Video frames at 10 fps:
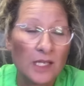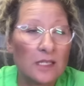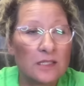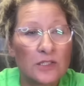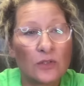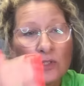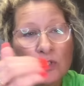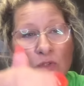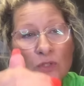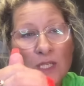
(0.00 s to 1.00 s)
So
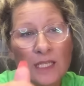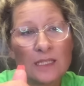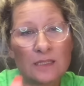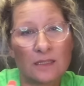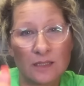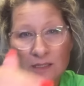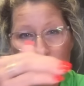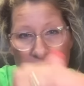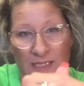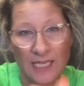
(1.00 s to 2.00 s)
you can
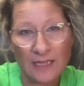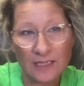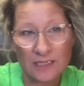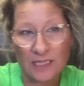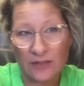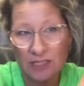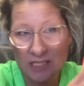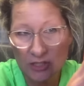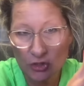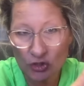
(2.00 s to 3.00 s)
set this. Now this
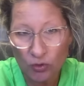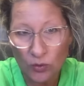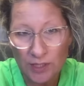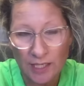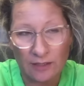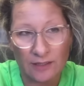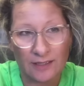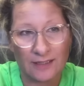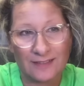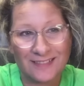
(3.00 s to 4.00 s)
is a short
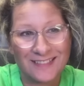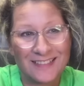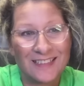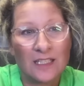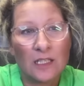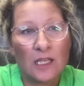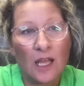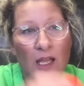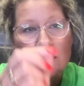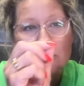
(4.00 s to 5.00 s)
haircut.
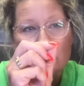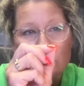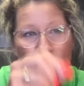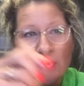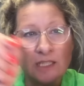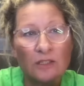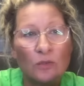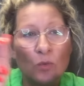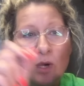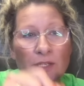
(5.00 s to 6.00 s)
Check the
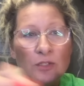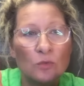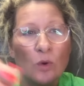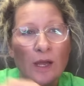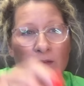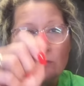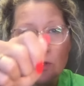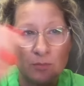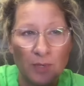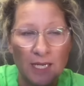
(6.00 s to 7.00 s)
one you want for
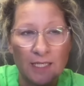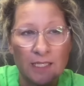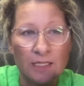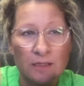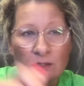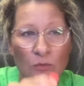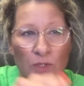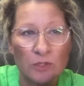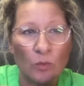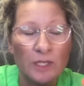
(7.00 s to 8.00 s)
the body,
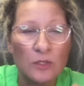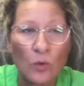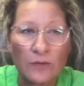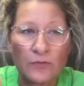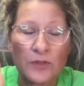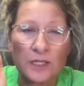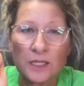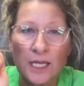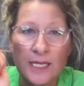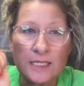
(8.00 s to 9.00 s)
which one you want for the
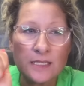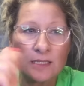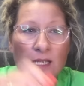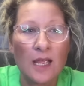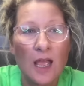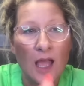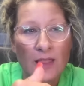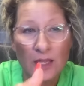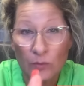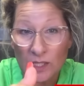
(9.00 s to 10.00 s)
legs,
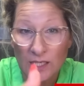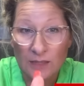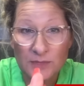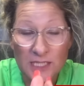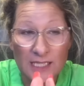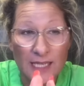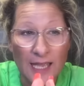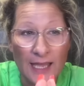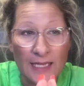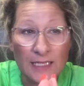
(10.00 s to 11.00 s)
and then when it comes to the
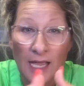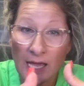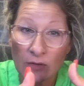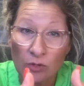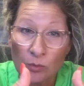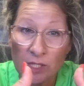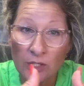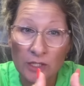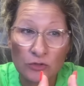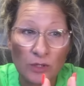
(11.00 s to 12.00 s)
head, how are we going
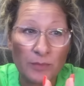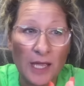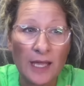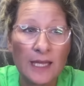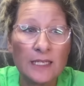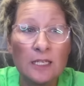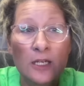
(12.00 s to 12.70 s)
to trim the head?